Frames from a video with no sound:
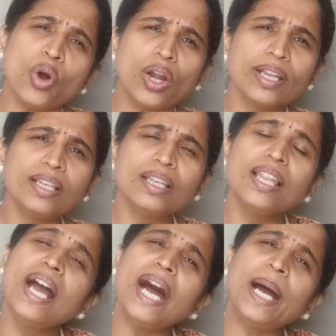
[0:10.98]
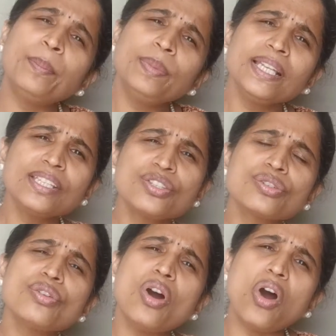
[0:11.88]
model applies
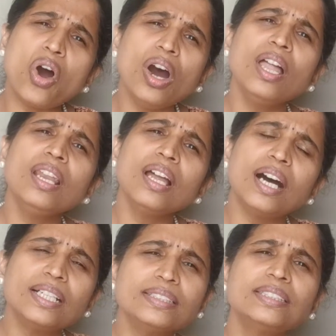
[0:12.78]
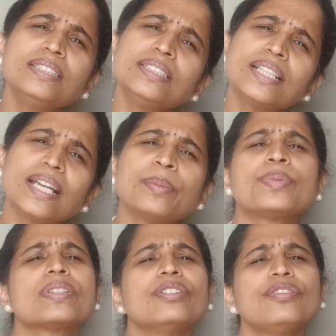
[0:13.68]
to all other
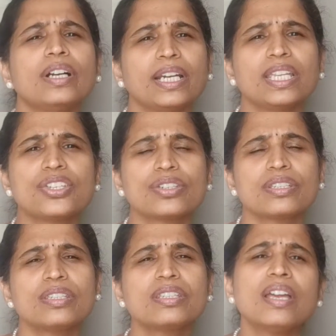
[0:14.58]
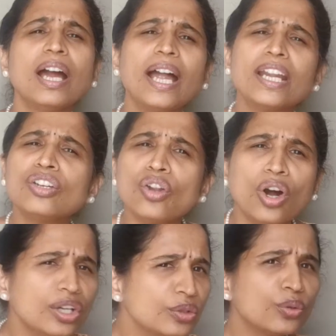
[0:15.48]
types of addictions and
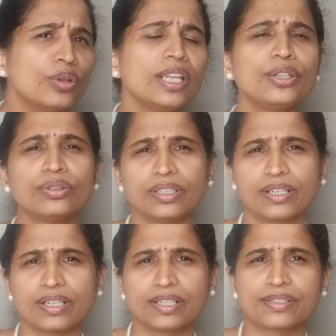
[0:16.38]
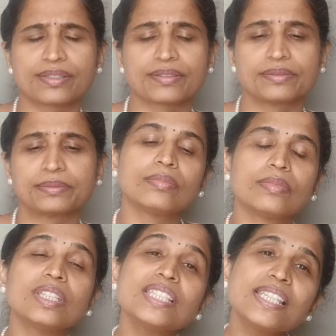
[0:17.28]
not only to the drugs.
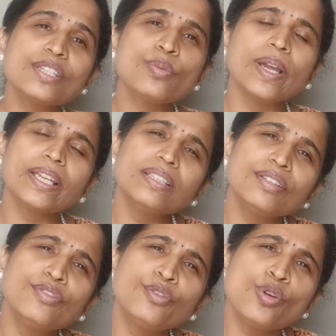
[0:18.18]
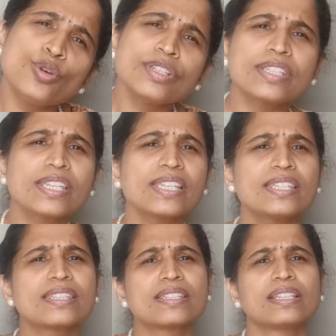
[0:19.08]
This is why the four
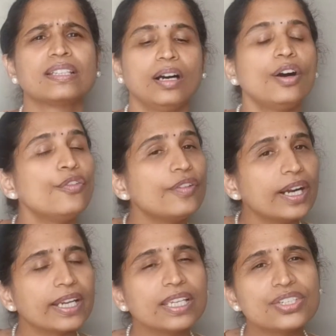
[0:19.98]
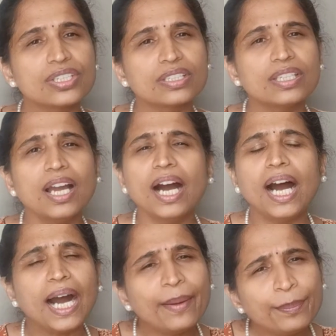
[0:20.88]
C's of addiction
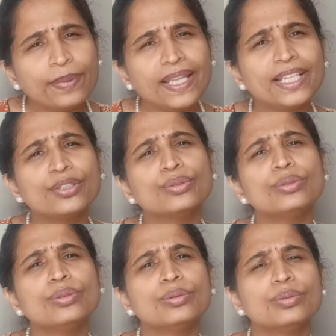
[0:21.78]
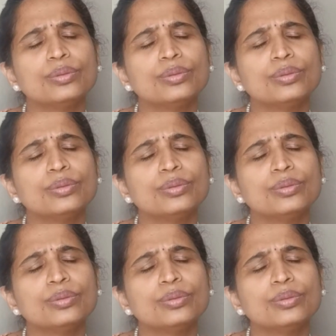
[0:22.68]
apply to